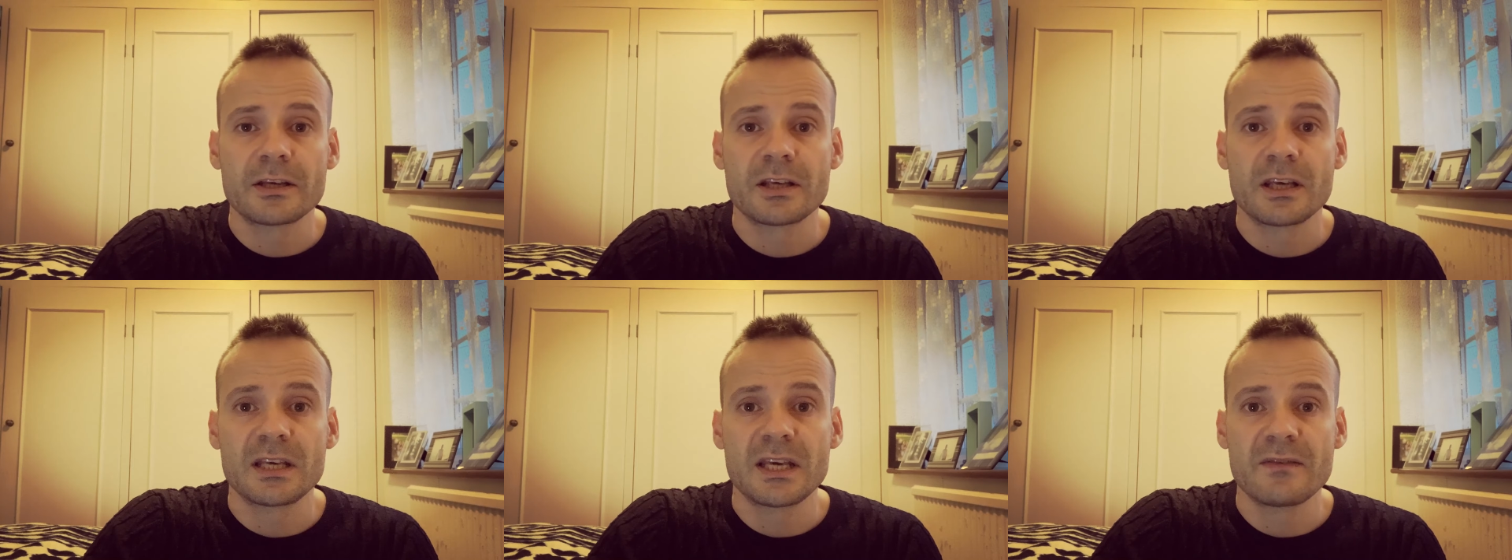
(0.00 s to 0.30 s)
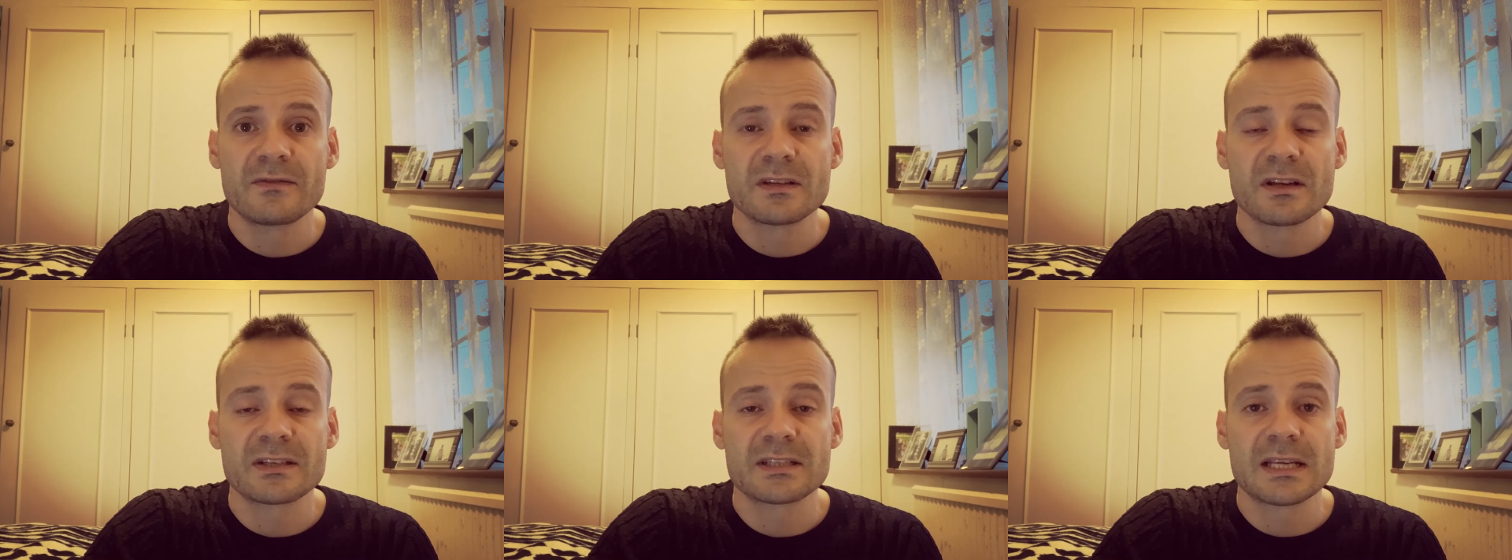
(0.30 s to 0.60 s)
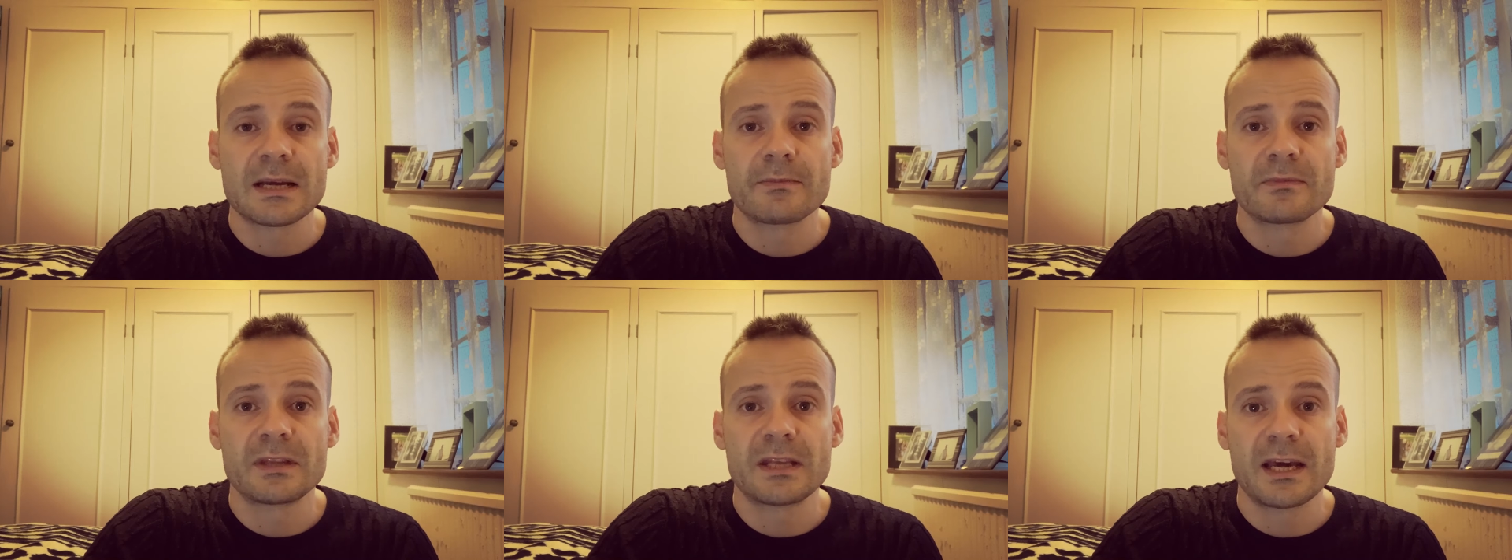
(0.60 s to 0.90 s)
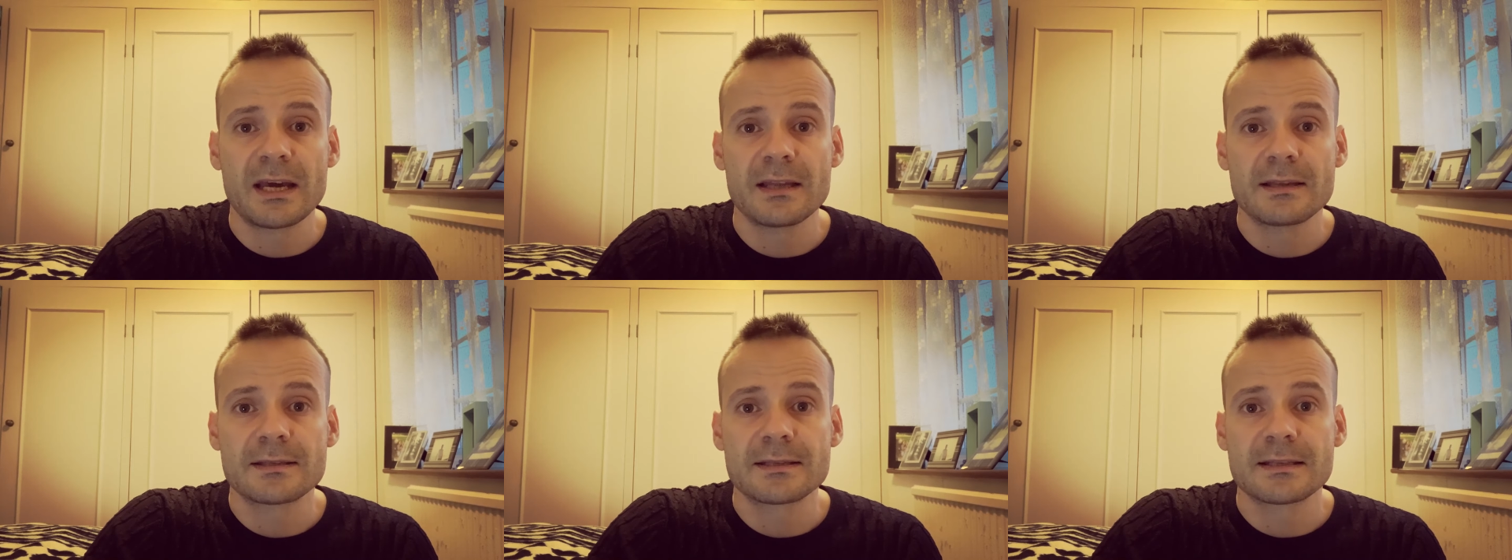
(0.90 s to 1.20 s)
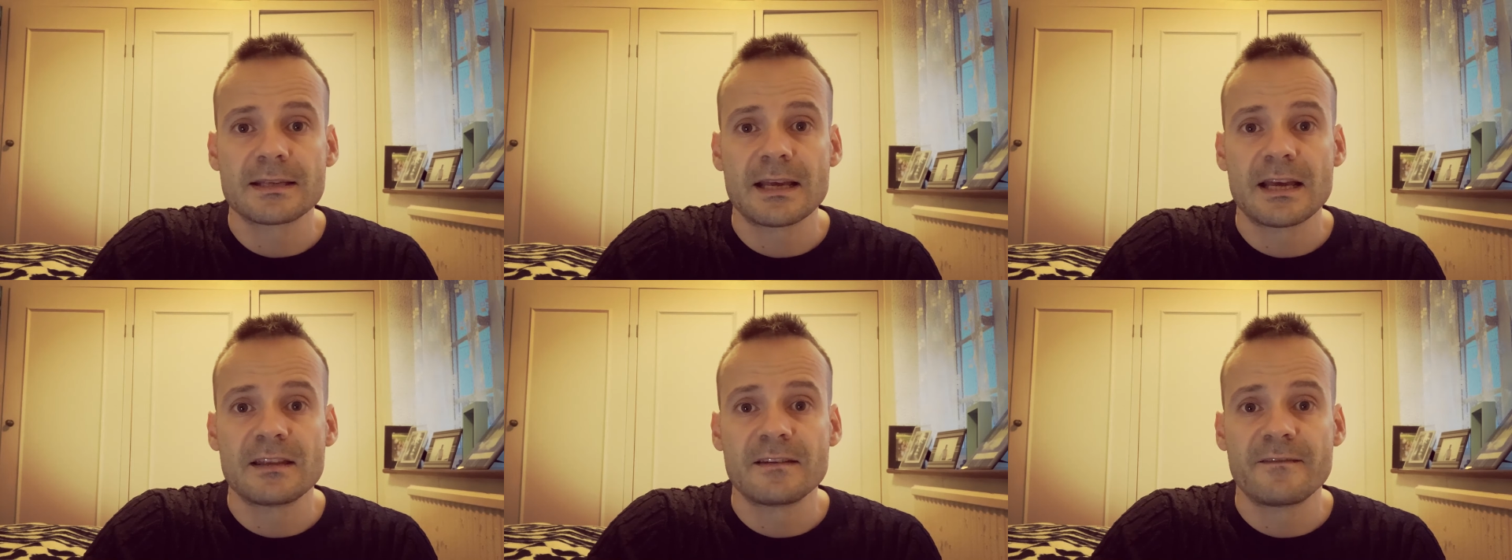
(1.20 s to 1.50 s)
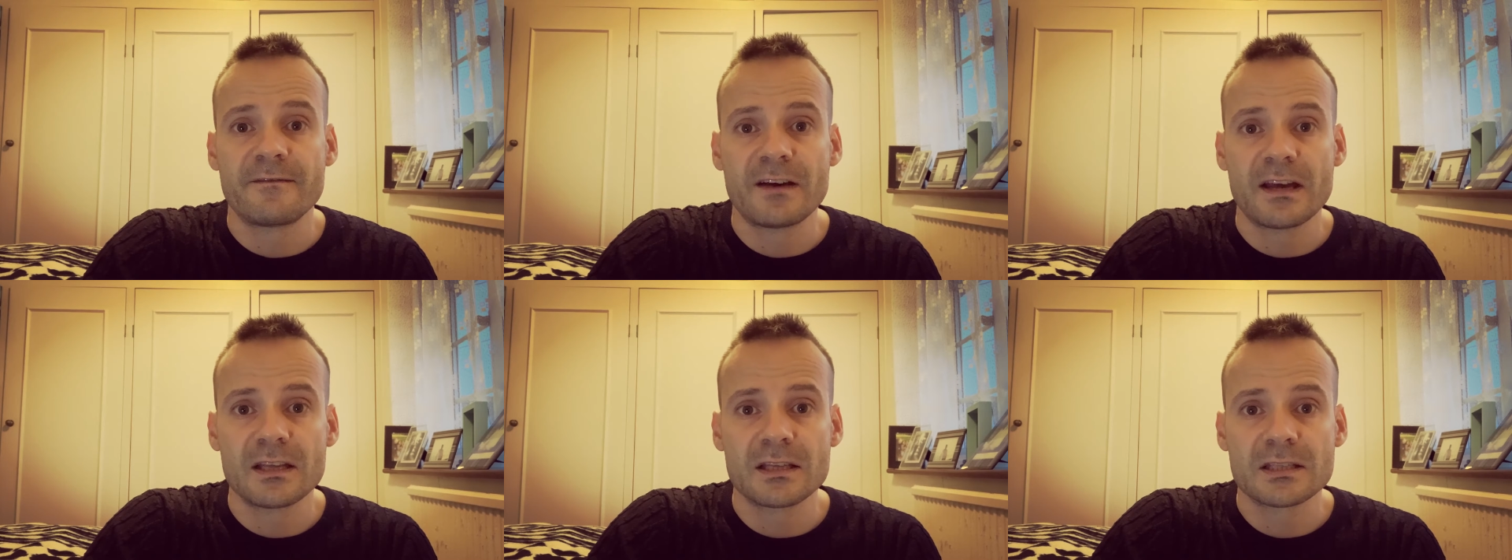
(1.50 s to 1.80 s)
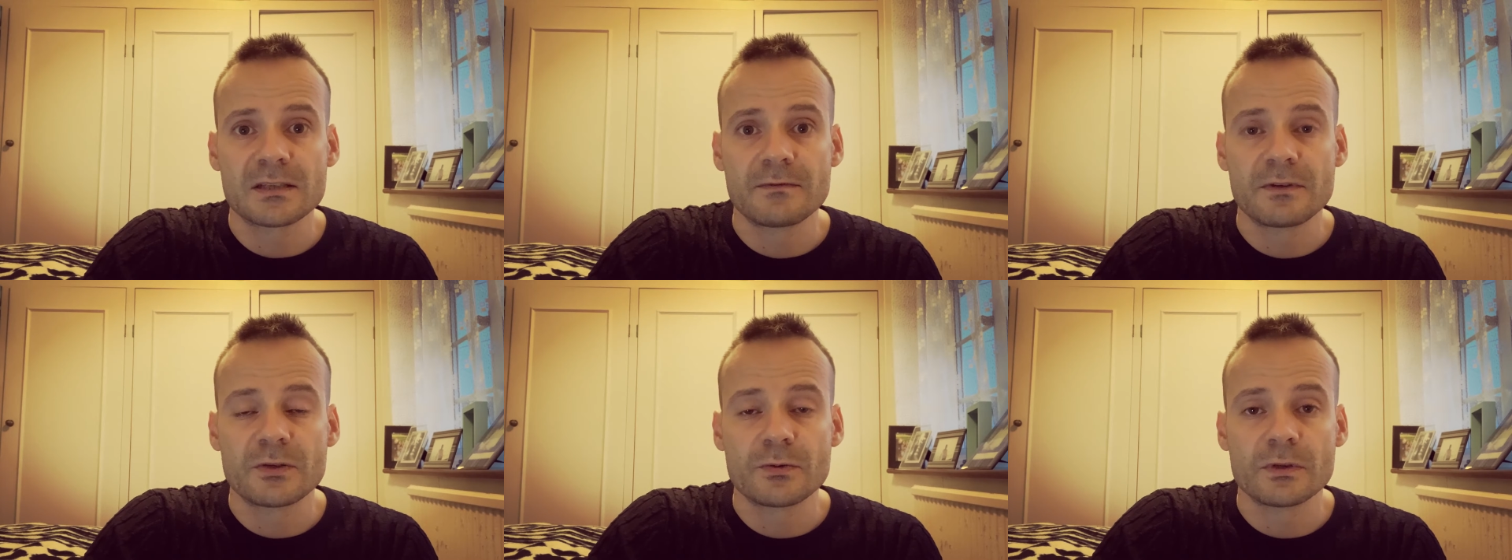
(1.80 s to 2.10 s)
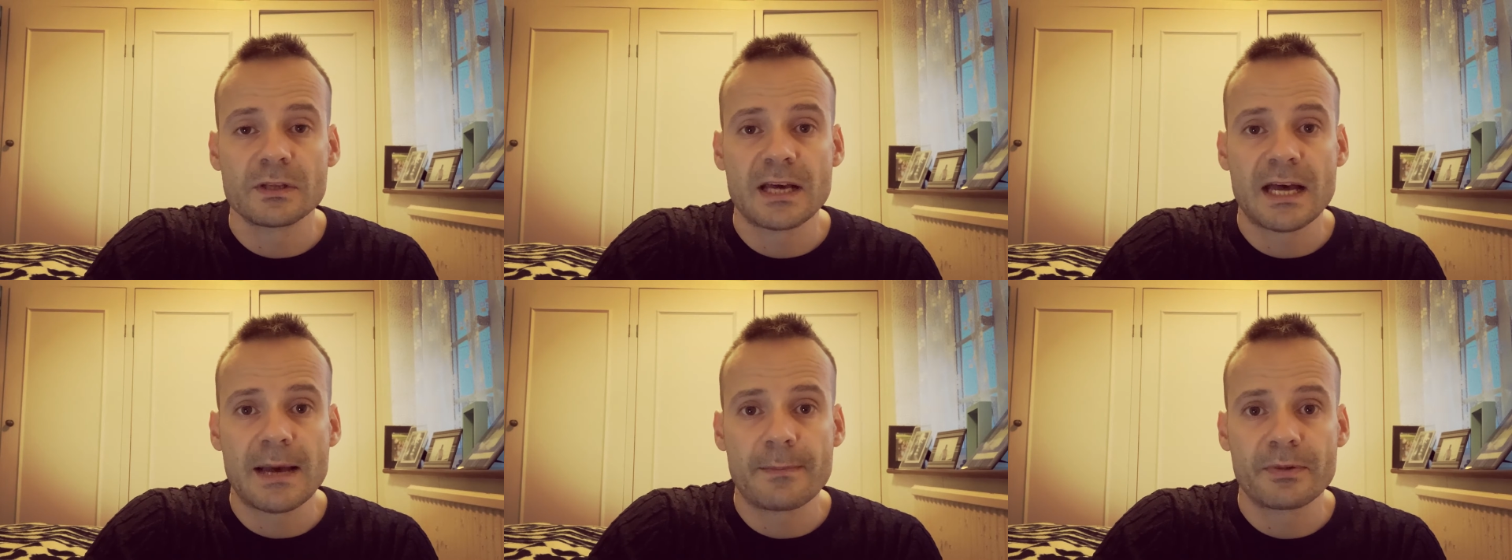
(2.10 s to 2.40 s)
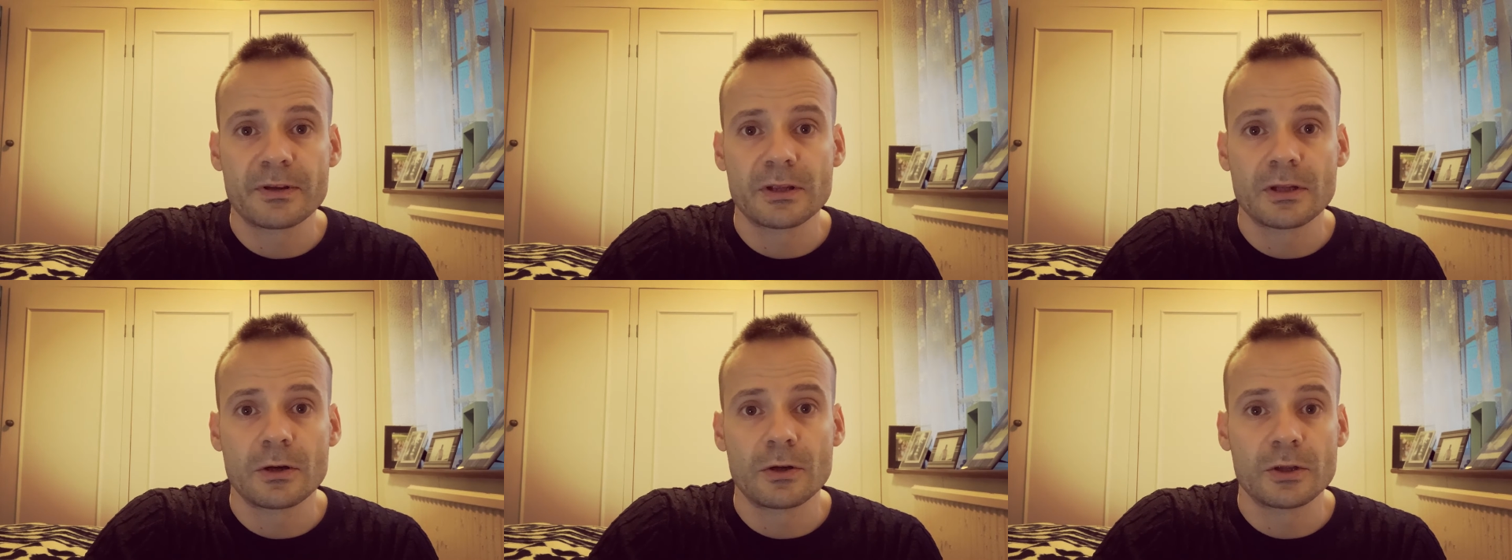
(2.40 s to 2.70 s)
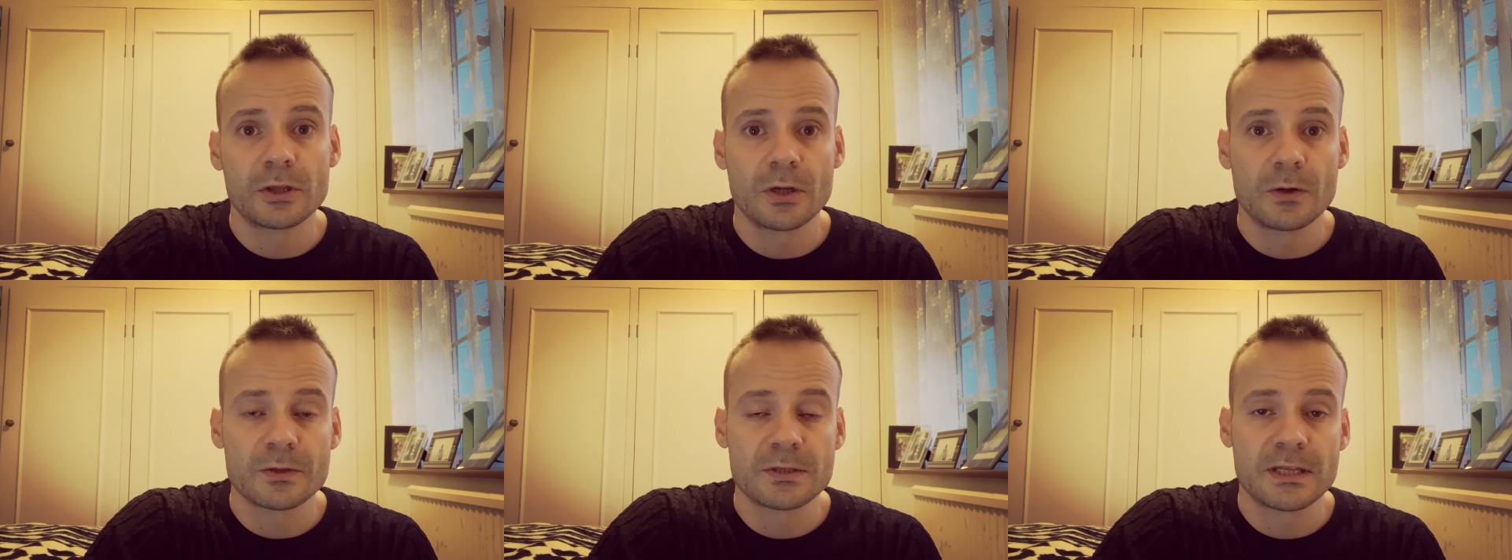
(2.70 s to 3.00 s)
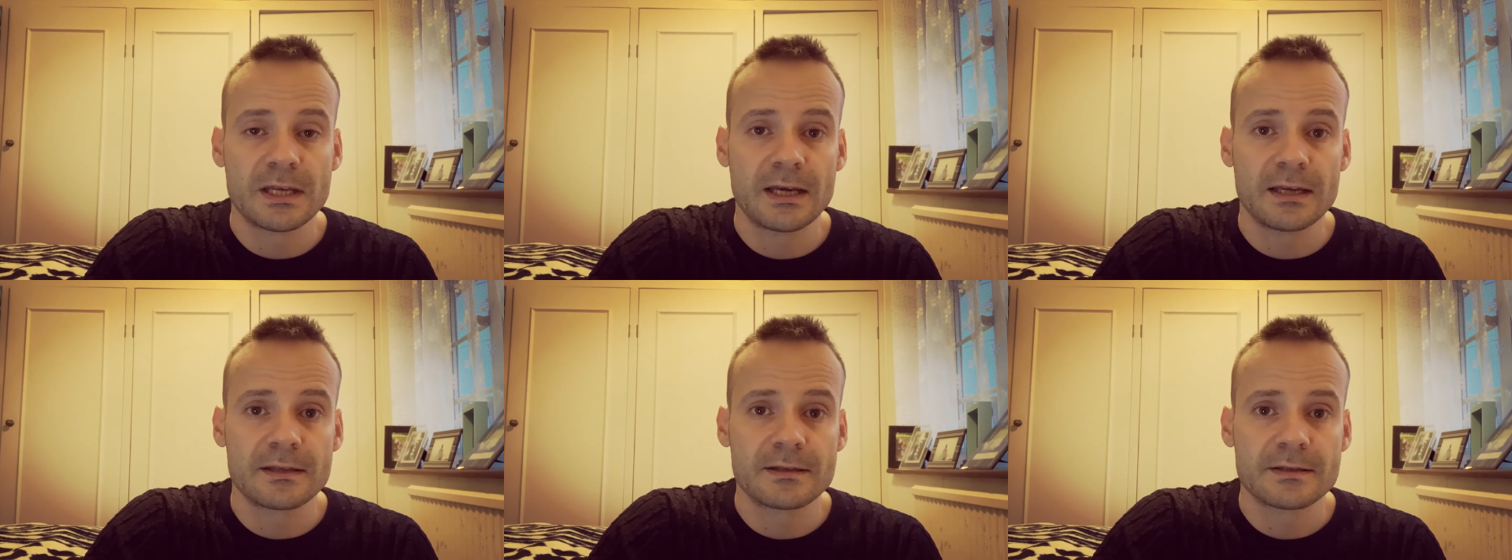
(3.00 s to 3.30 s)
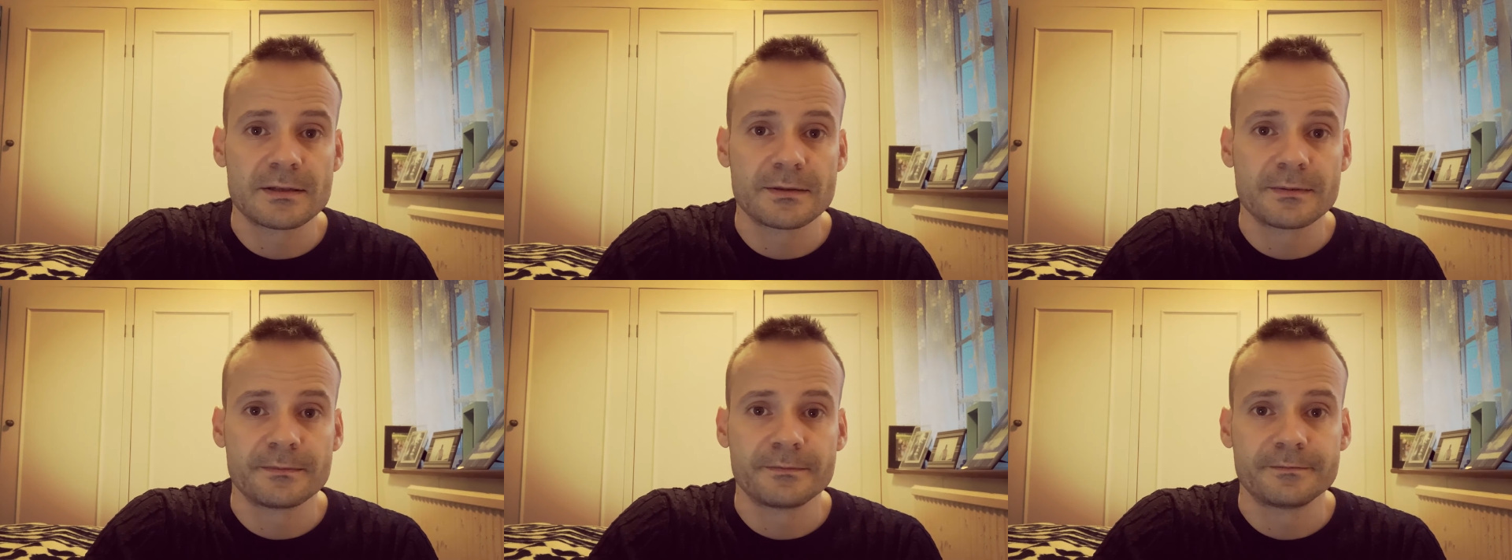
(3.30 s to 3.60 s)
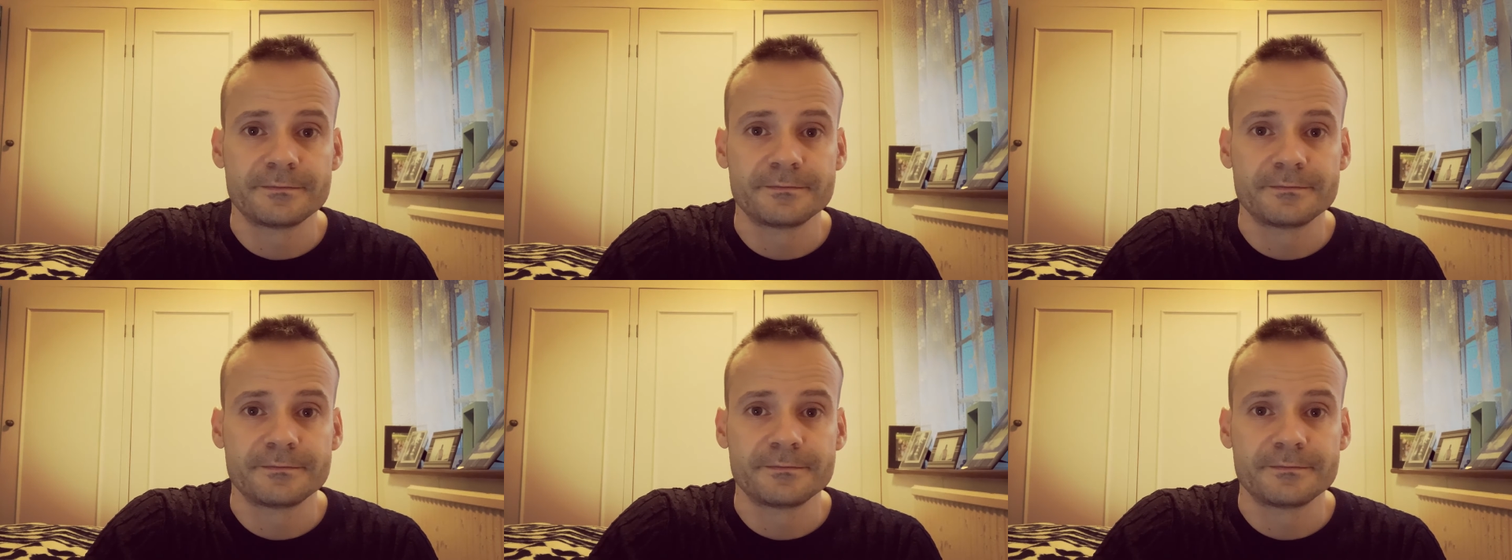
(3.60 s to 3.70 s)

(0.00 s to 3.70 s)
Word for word: he gives us some dates and events which will happen on those dates.